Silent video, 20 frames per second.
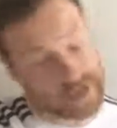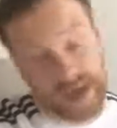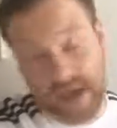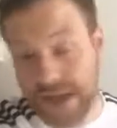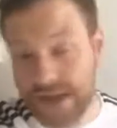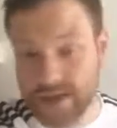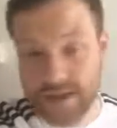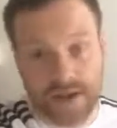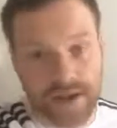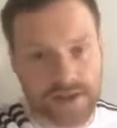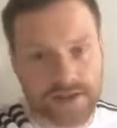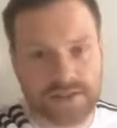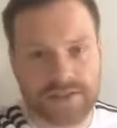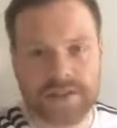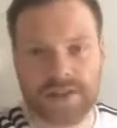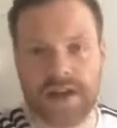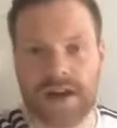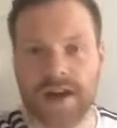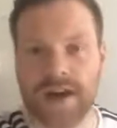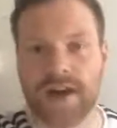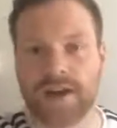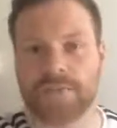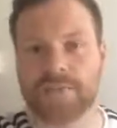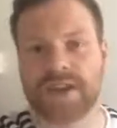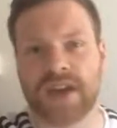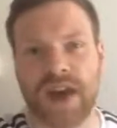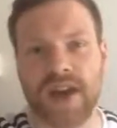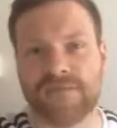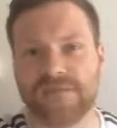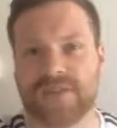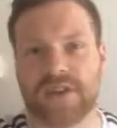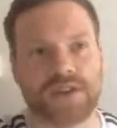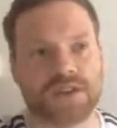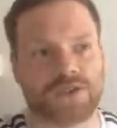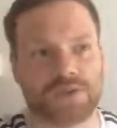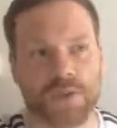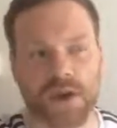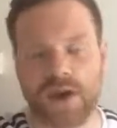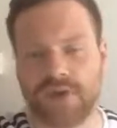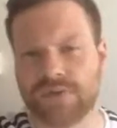Hey, Kant. Caffeine
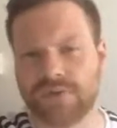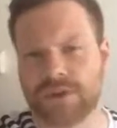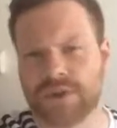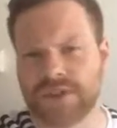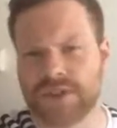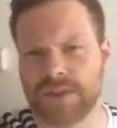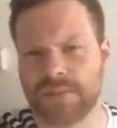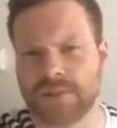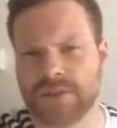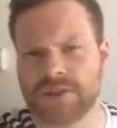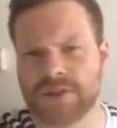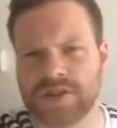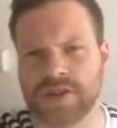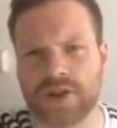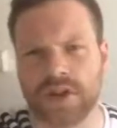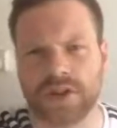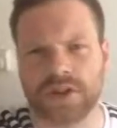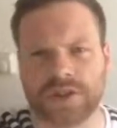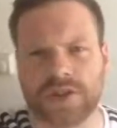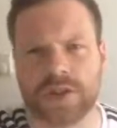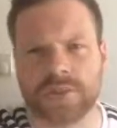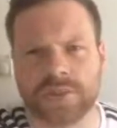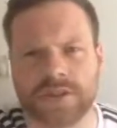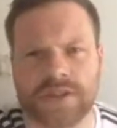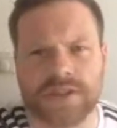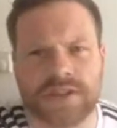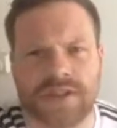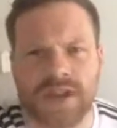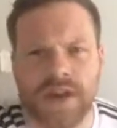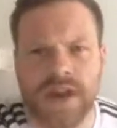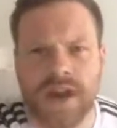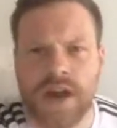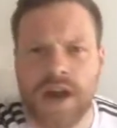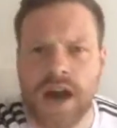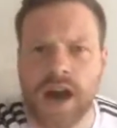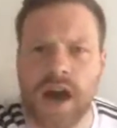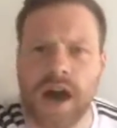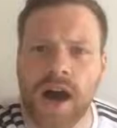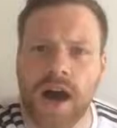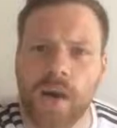as well, for example, is another substance.
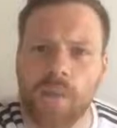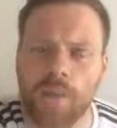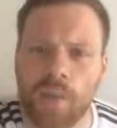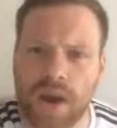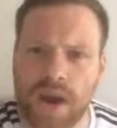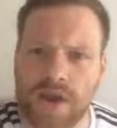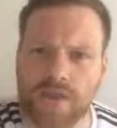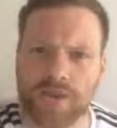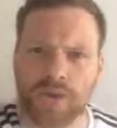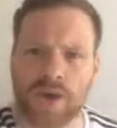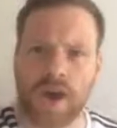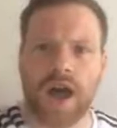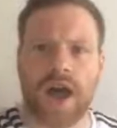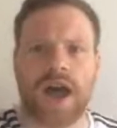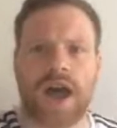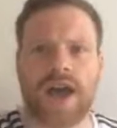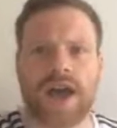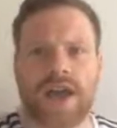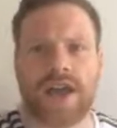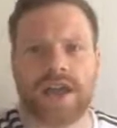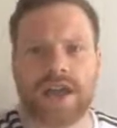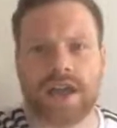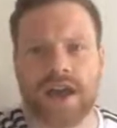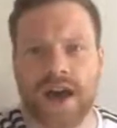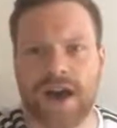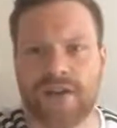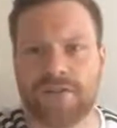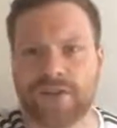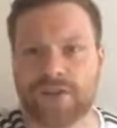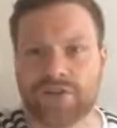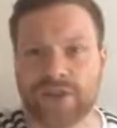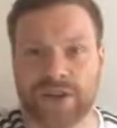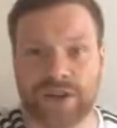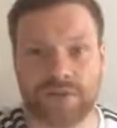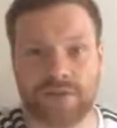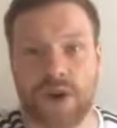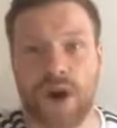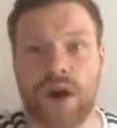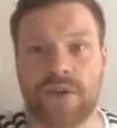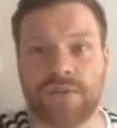Whenever I have a
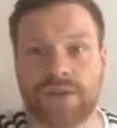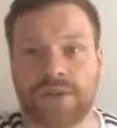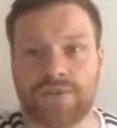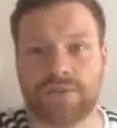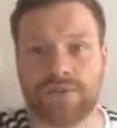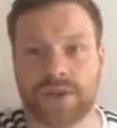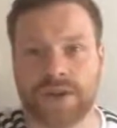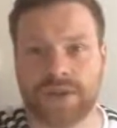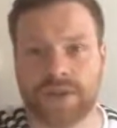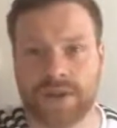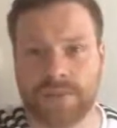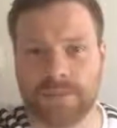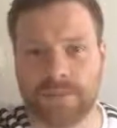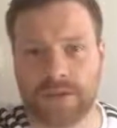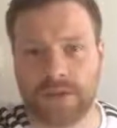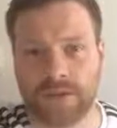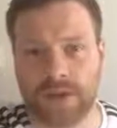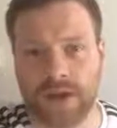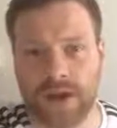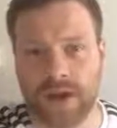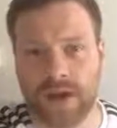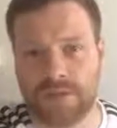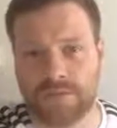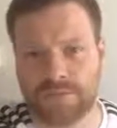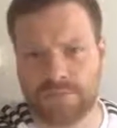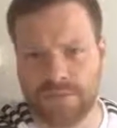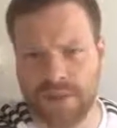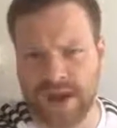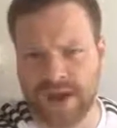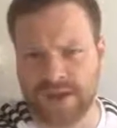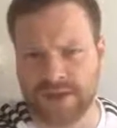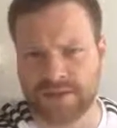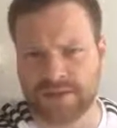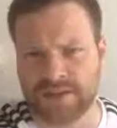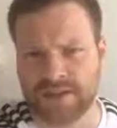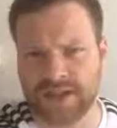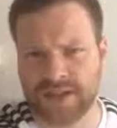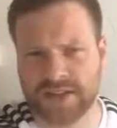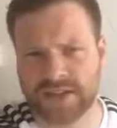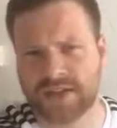drink of coffee, for example, my
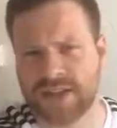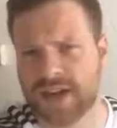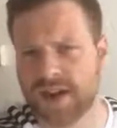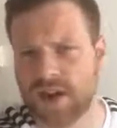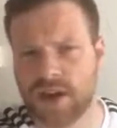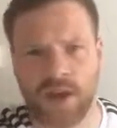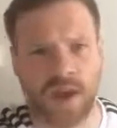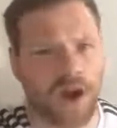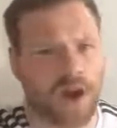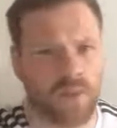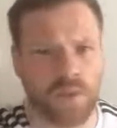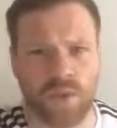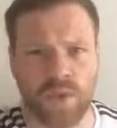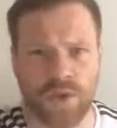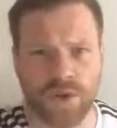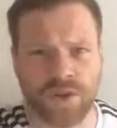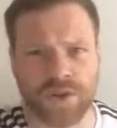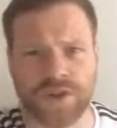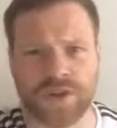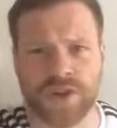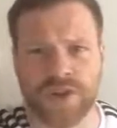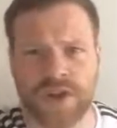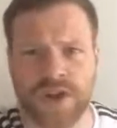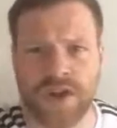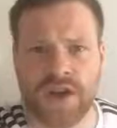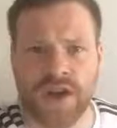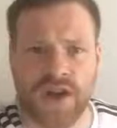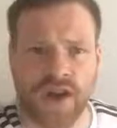tics get a lot worse.